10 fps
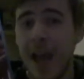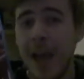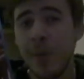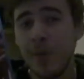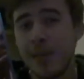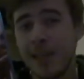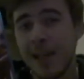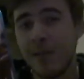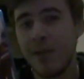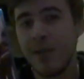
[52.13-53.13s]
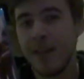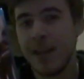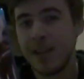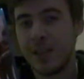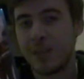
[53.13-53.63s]
He wants to get
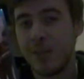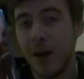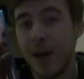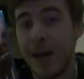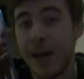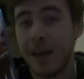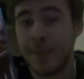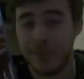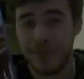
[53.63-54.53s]
revenge by